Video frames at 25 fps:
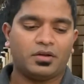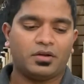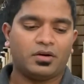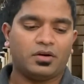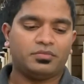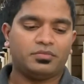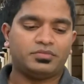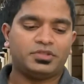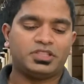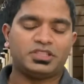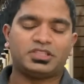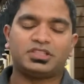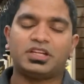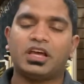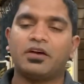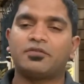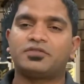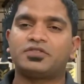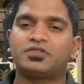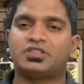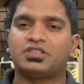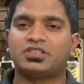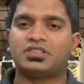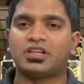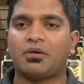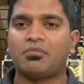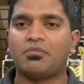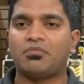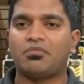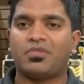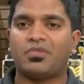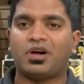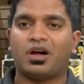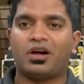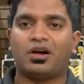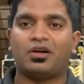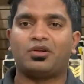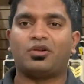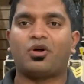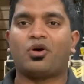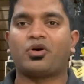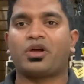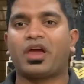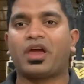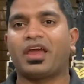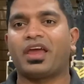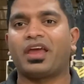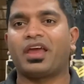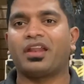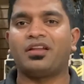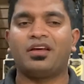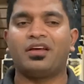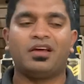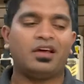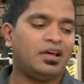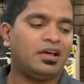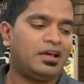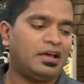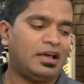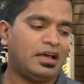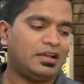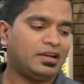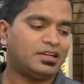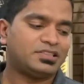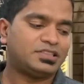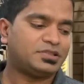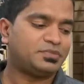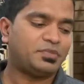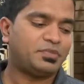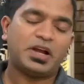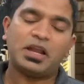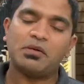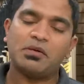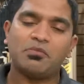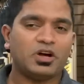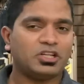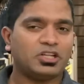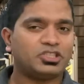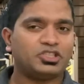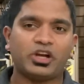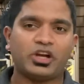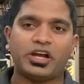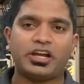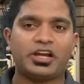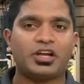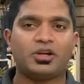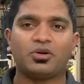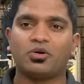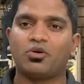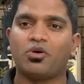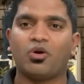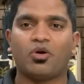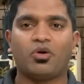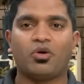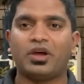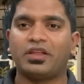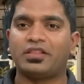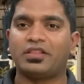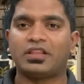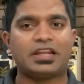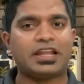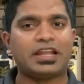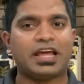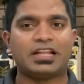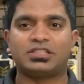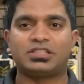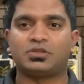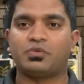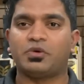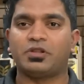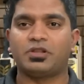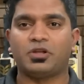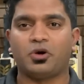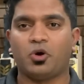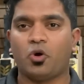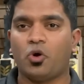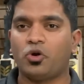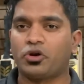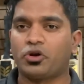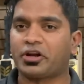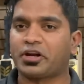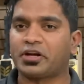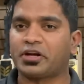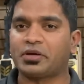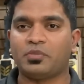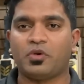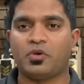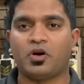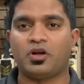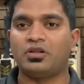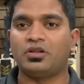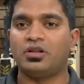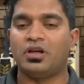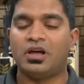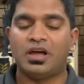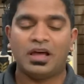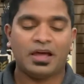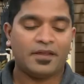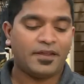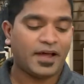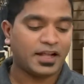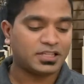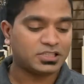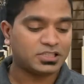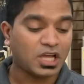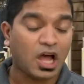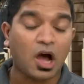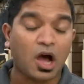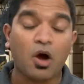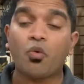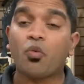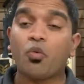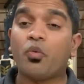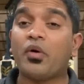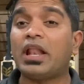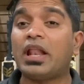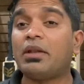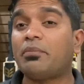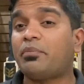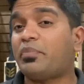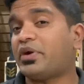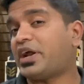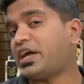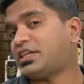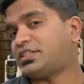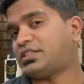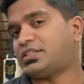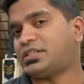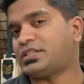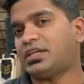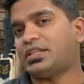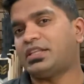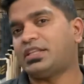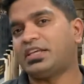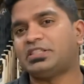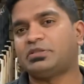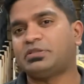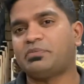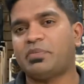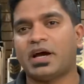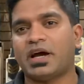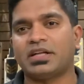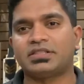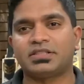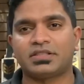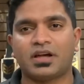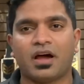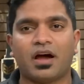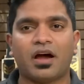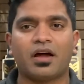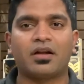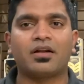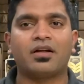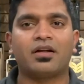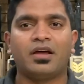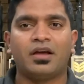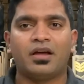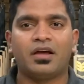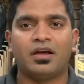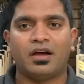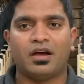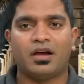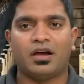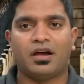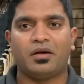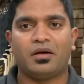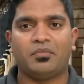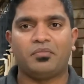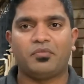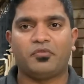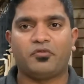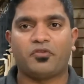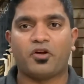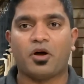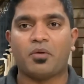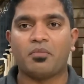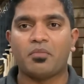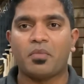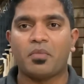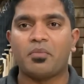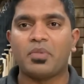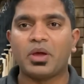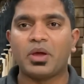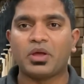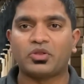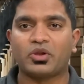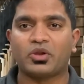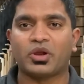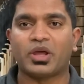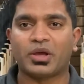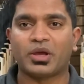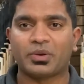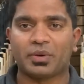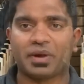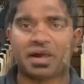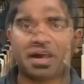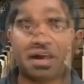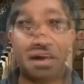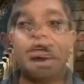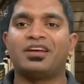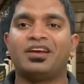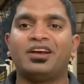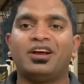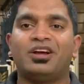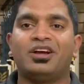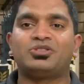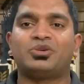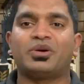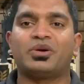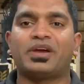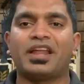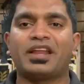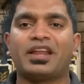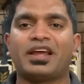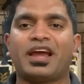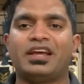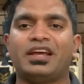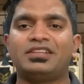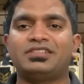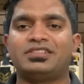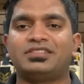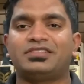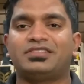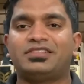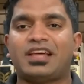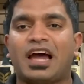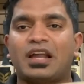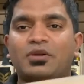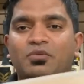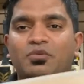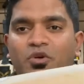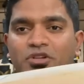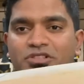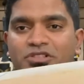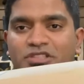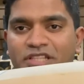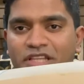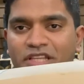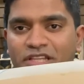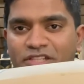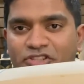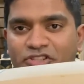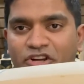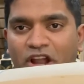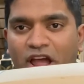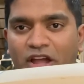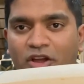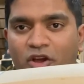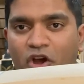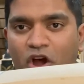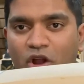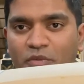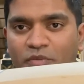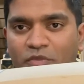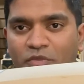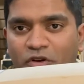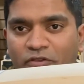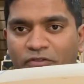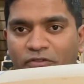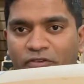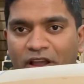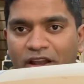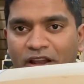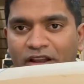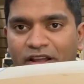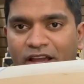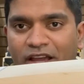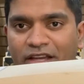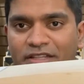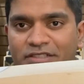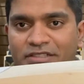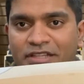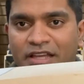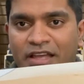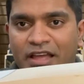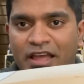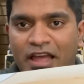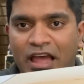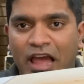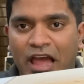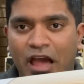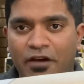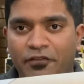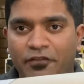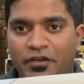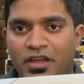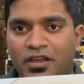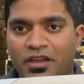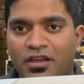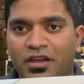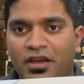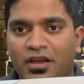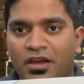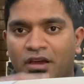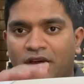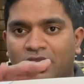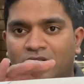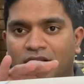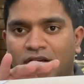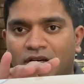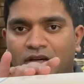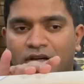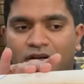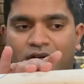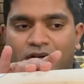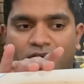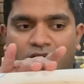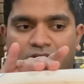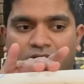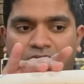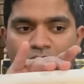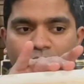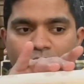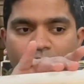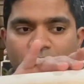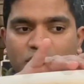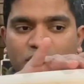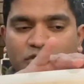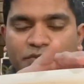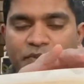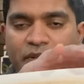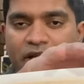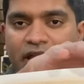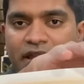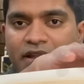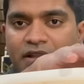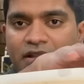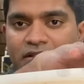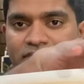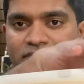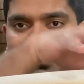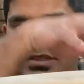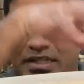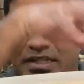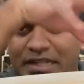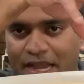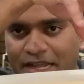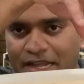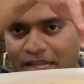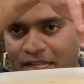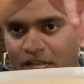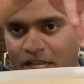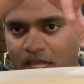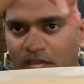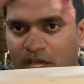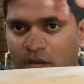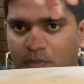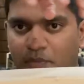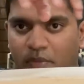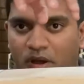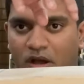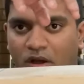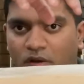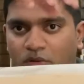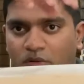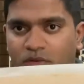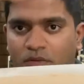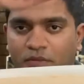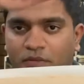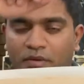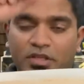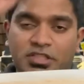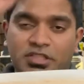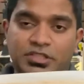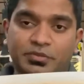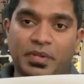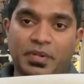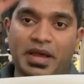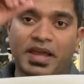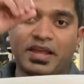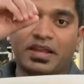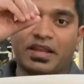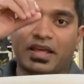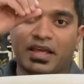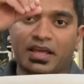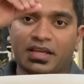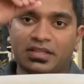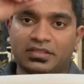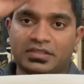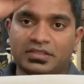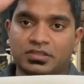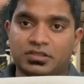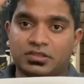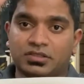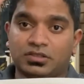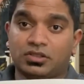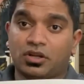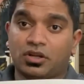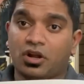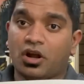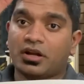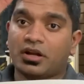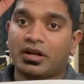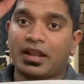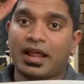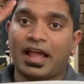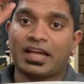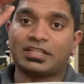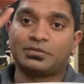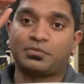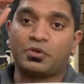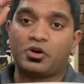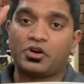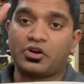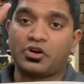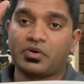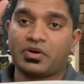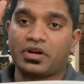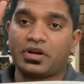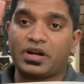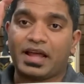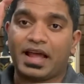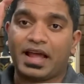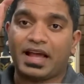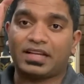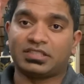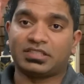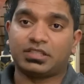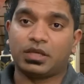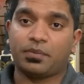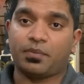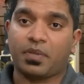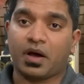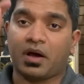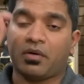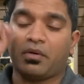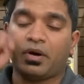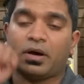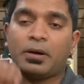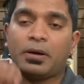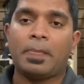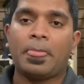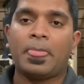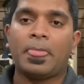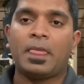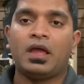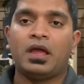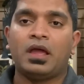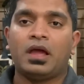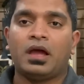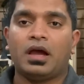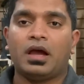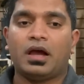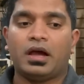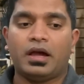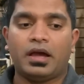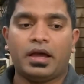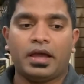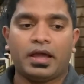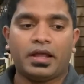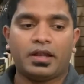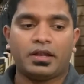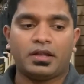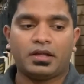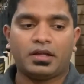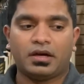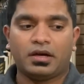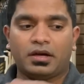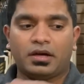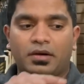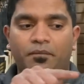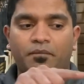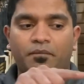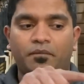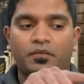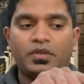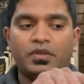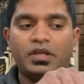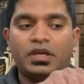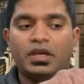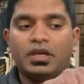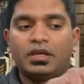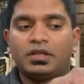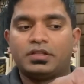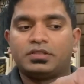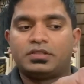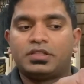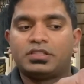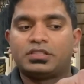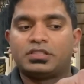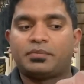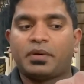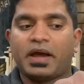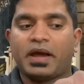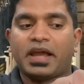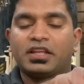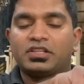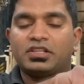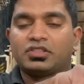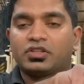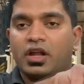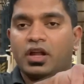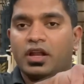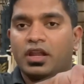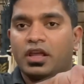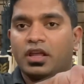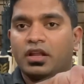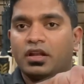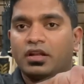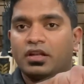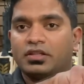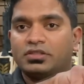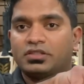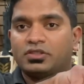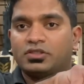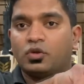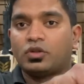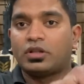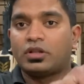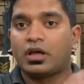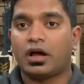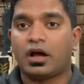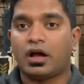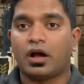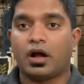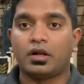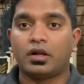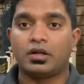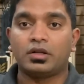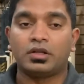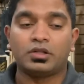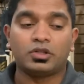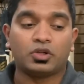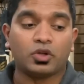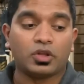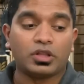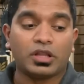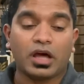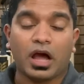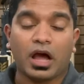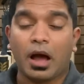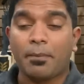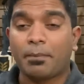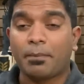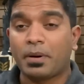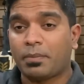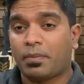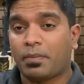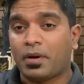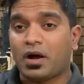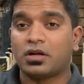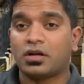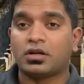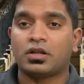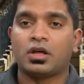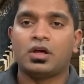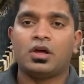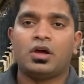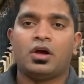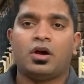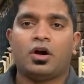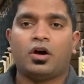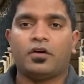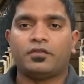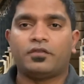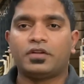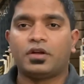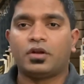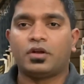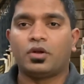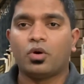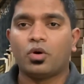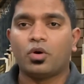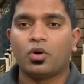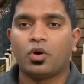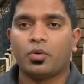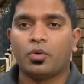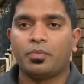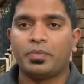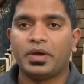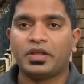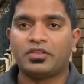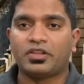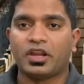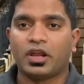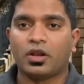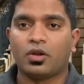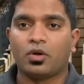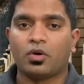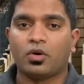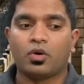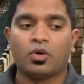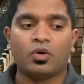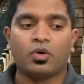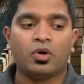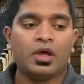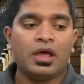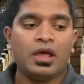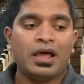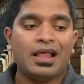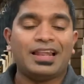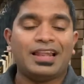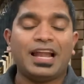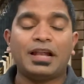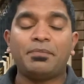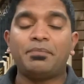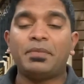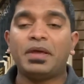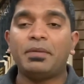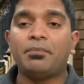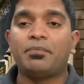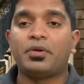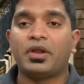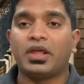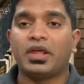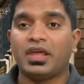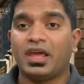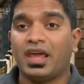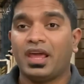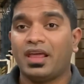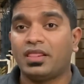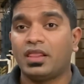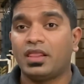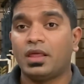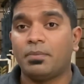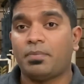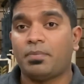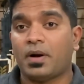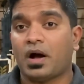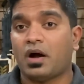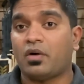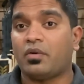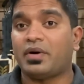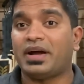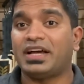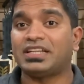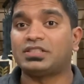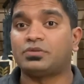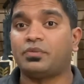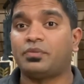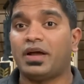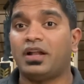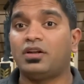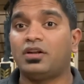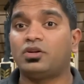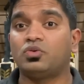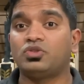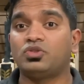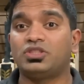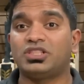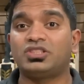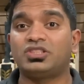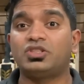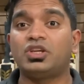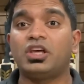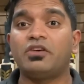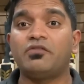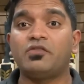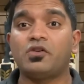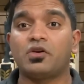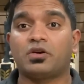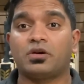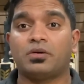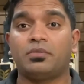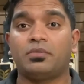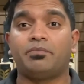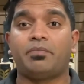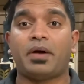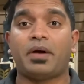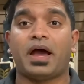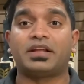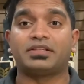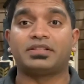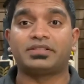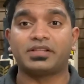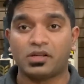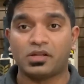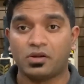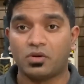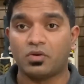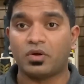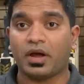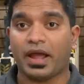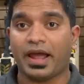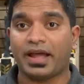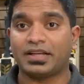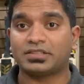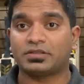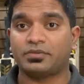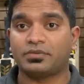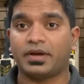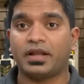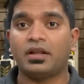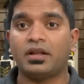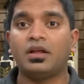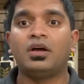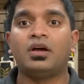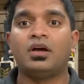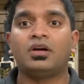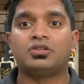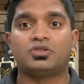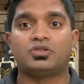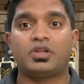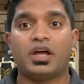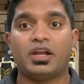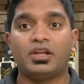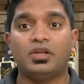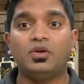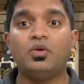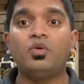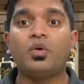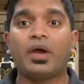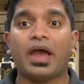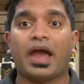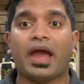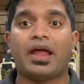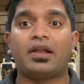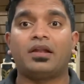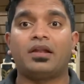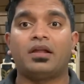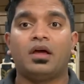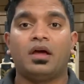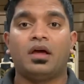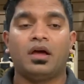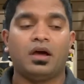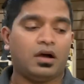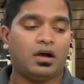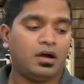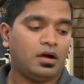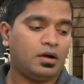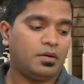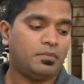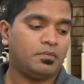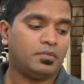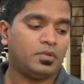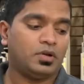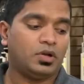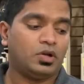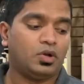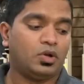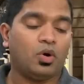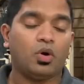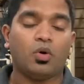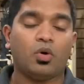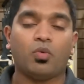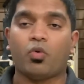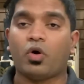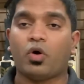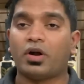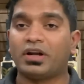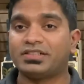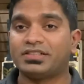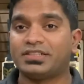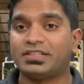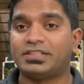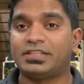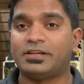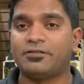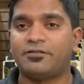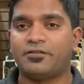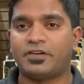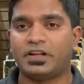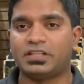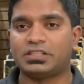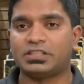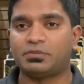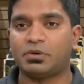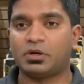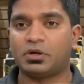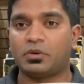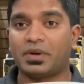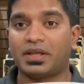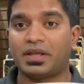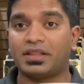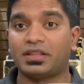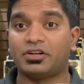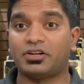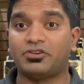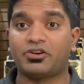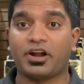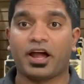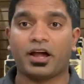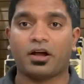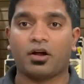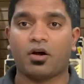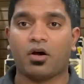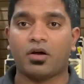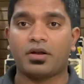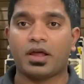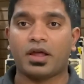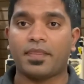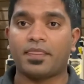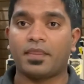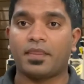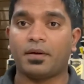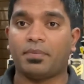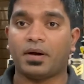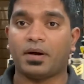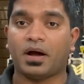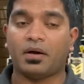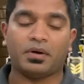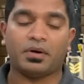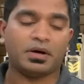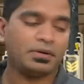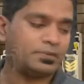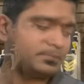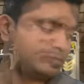just give some knocking in, and it's pretty much ready to go in the nets with the old cricket ball. That's how well pressed these bats are from B3 cricket. So again, guys, that was the Dracon profile, guys, having the spine slightly above. The spine is not as protruded as the Power, and the spine is running till the upper part of the logo, B3 logo. Let me bring in the Power as well to just give you a comparison look as well, so that you can know what is the difference between the Dracon and the Power.